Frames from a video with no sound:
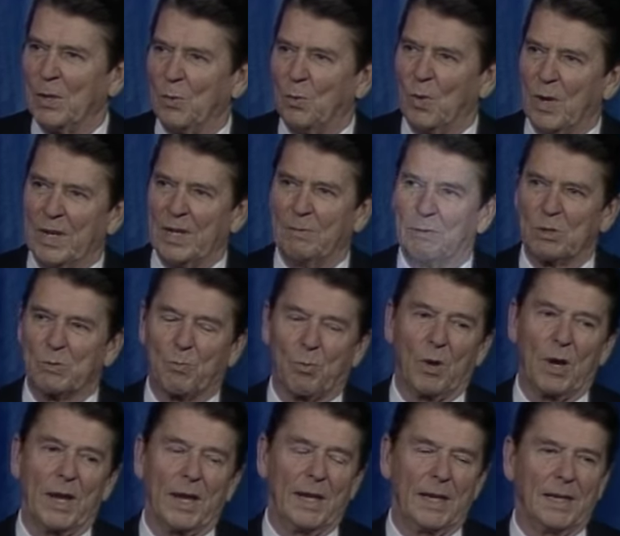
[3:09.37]
when he was
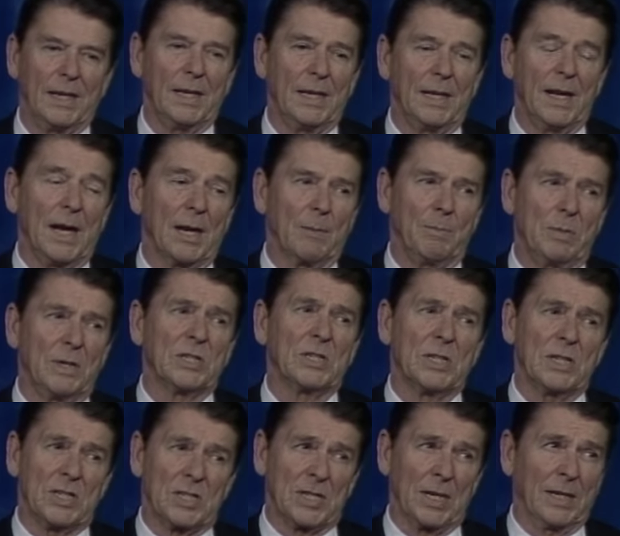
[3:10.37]
praying he got a
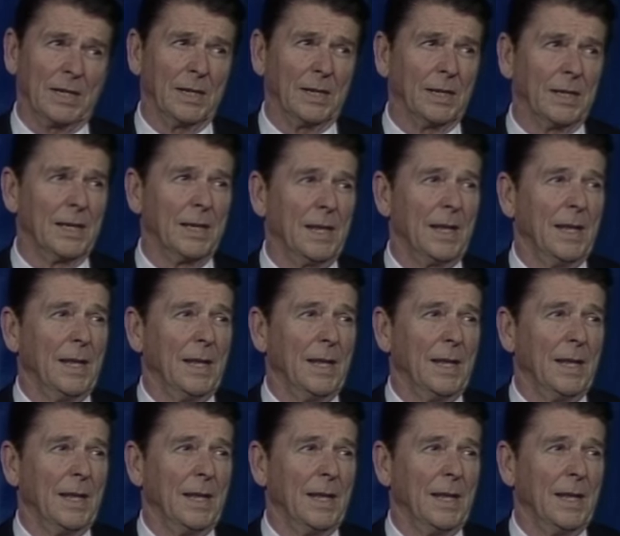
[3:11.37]
busy signal,